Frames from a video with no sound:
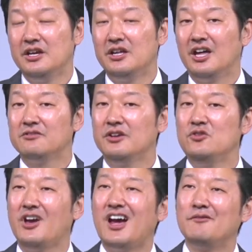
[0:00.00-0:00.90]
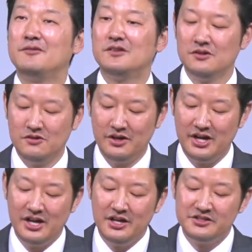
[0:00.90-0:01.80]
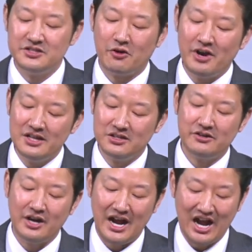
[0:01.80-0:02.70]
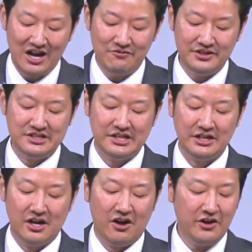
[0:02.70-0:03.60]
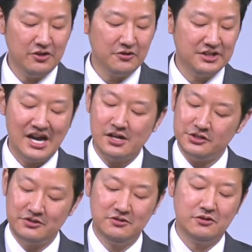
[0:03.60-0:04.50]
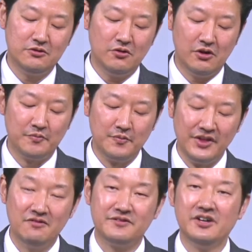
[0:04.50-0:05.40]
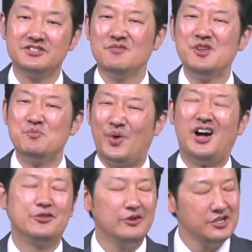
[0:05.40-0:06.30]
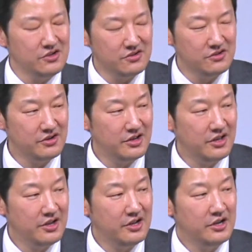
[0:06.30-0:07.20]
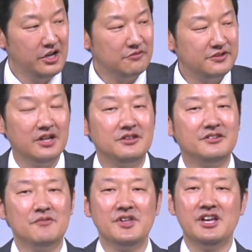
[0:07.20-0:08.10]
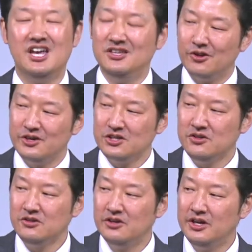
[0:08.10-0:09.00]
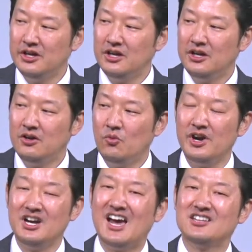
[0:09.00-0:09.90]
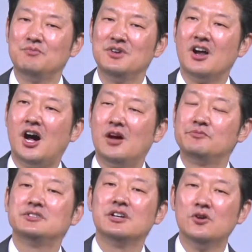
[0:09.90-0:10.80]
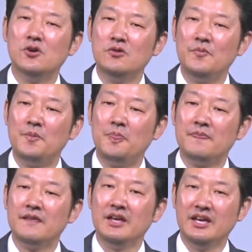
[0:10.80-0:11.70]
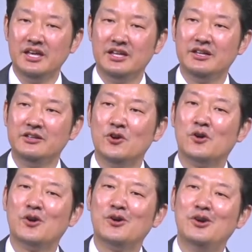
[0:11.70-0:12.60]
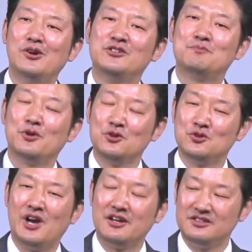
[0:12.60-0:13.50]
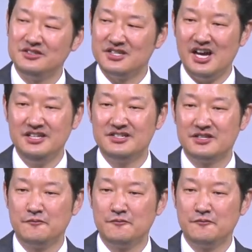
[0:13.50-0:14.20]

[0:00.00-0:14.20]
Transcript: That's why you have to surrender everything, all your thoughts to the Lord. If there's something bothering you, if there's something hindering you, where it has been an obstacle in your spiritual exercise,